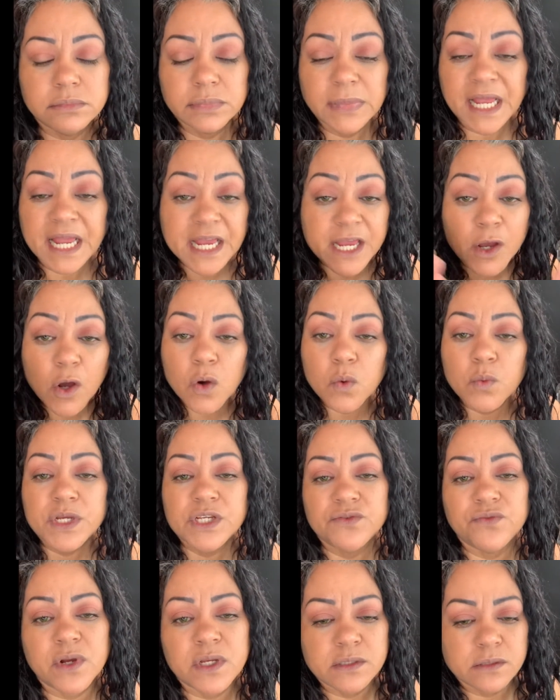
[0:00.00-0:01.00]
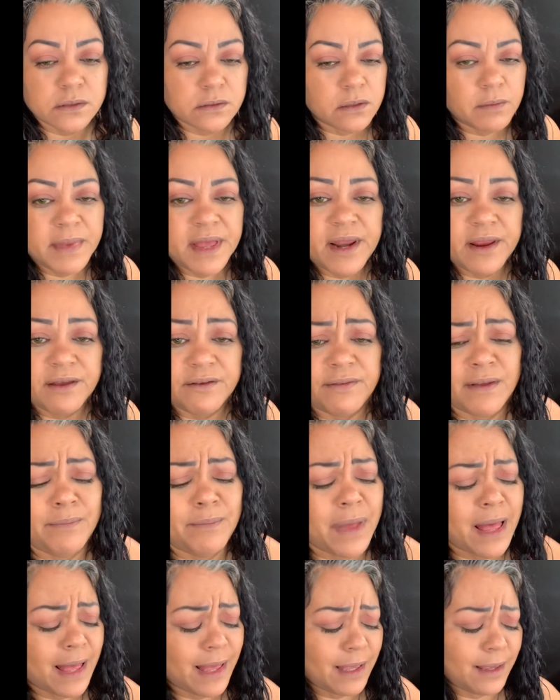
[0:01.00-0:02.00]
it always runs, no matter if I
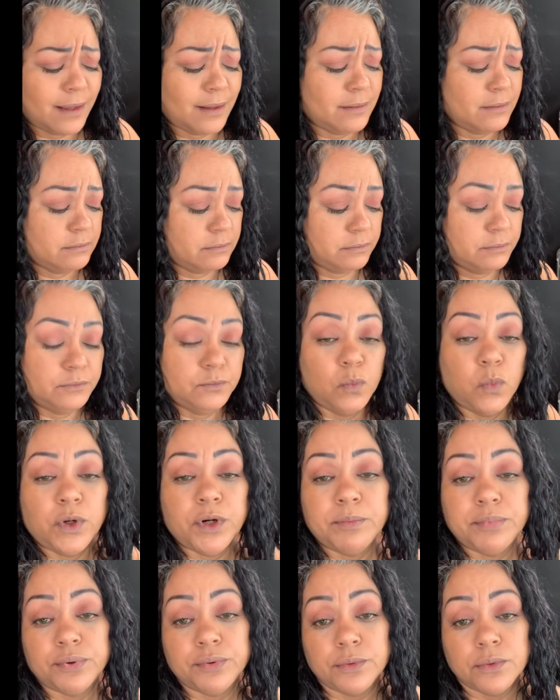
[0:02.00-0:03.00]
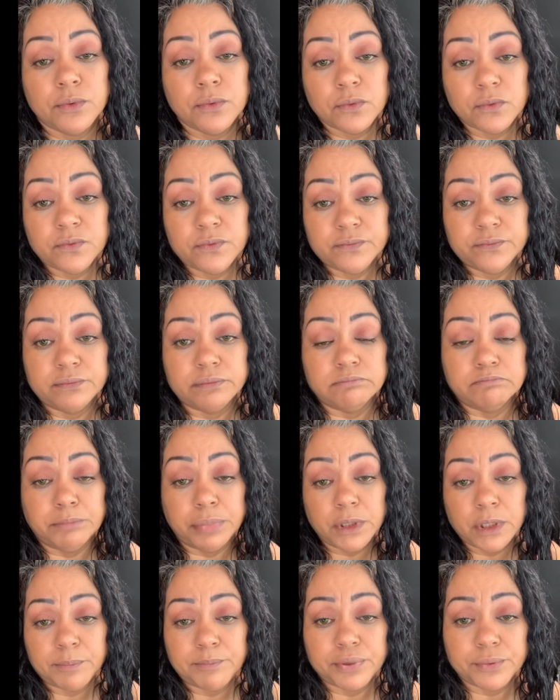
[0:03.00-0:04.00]
buy waterproof,
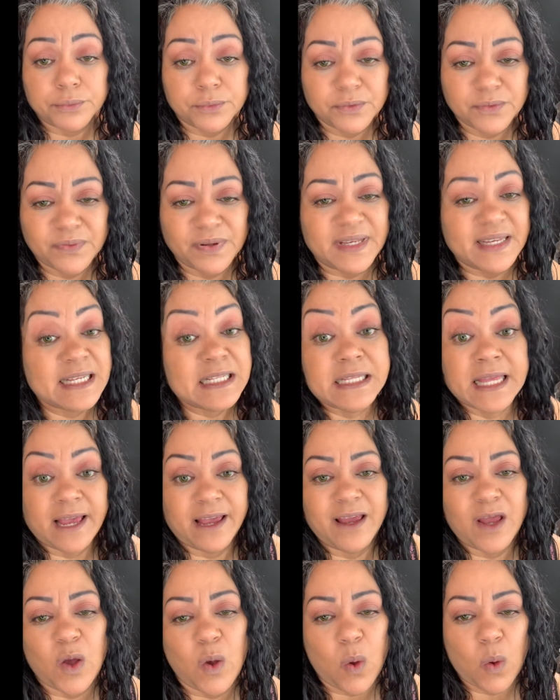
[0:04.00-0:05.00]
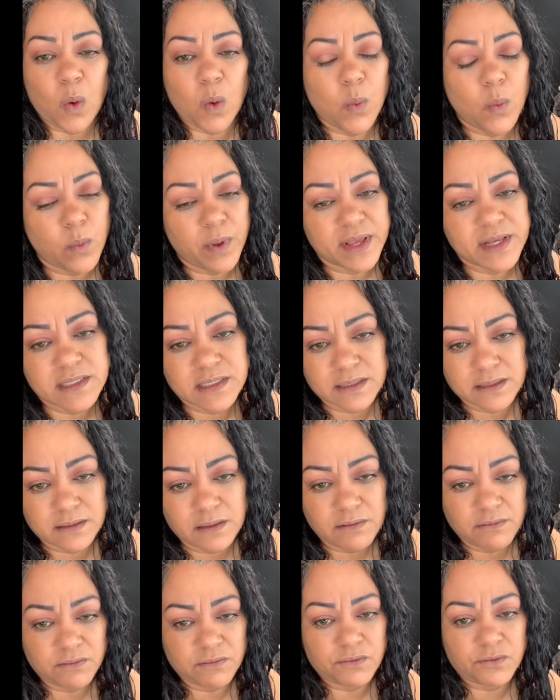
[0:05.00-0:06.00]
bulletproof, they always
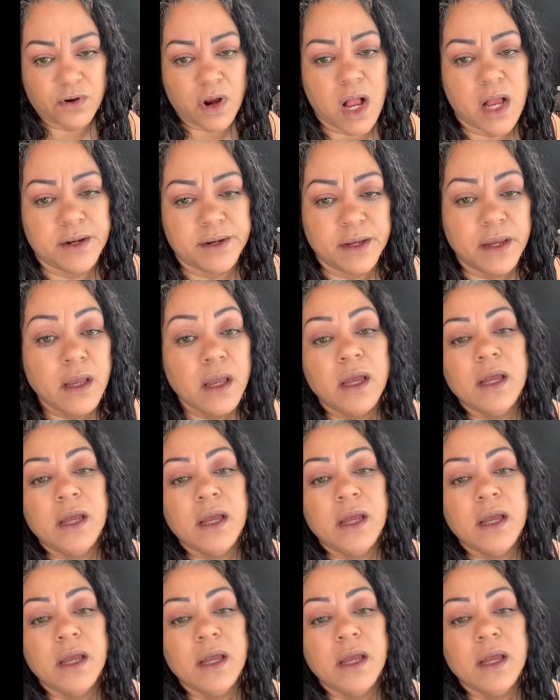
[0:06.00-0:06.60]
run.